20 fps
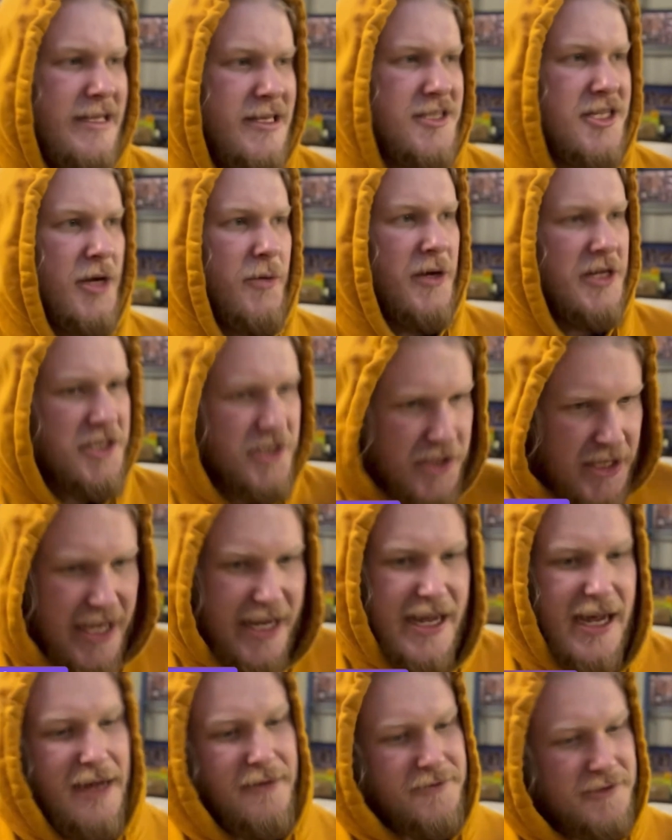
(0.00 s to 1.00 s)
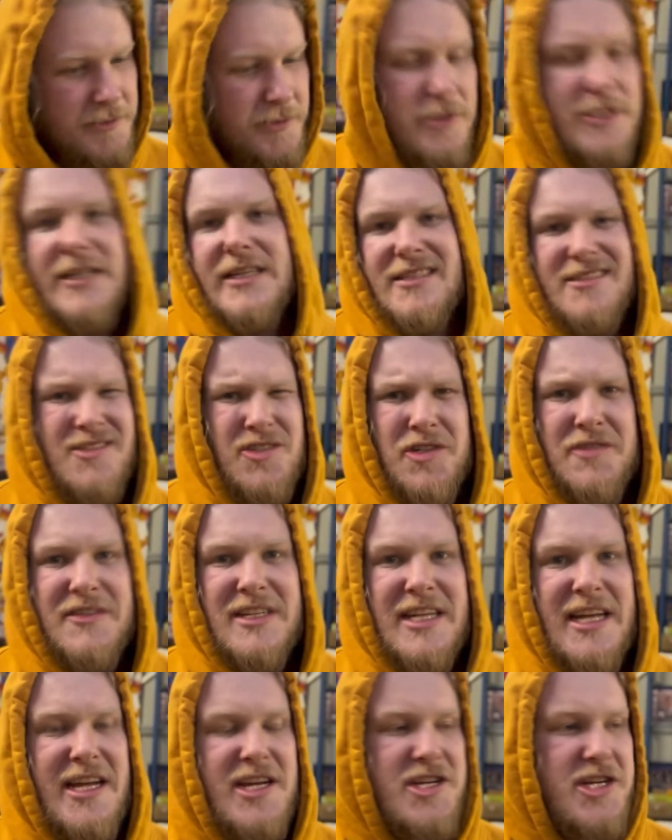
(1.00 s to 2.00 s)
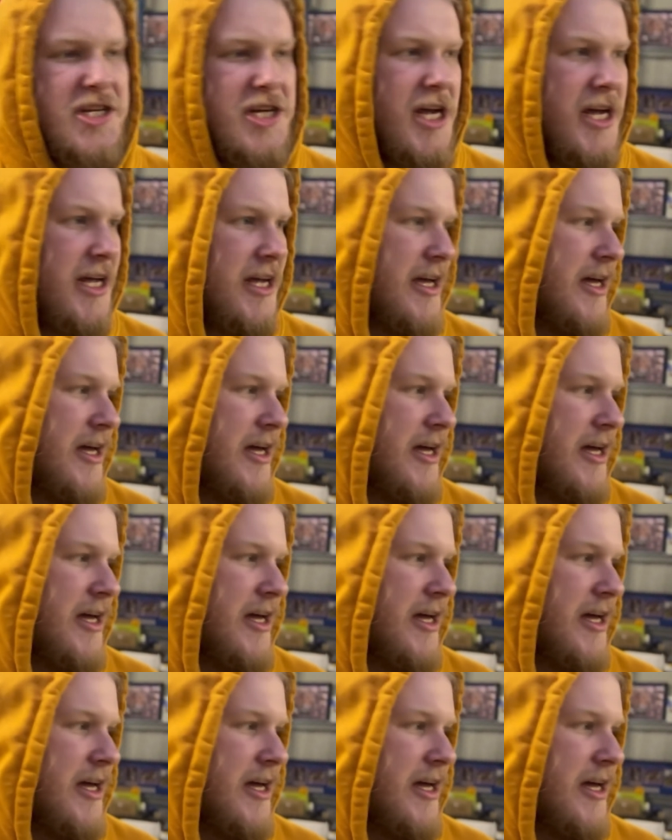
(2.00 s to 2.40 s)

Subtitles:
So once you get comfortable in a sort of a niche